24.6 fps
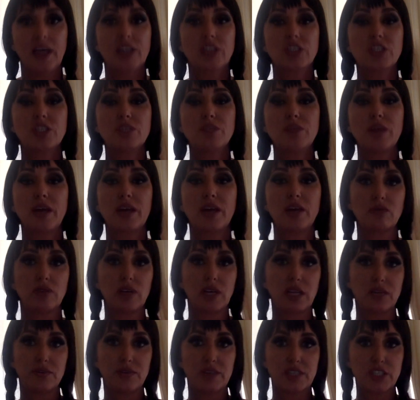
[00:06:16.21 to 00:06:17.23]
Just make it
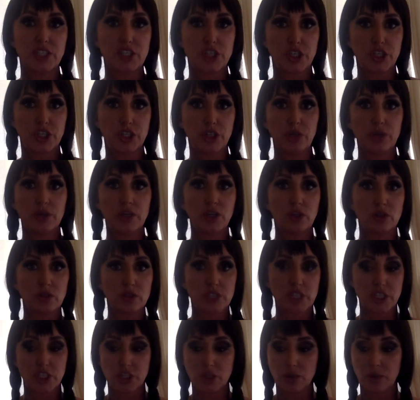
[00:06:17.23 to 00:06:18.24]
relevant to you and your
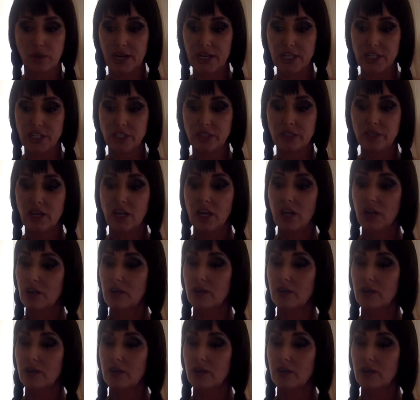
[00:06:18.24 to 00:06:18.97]
situation.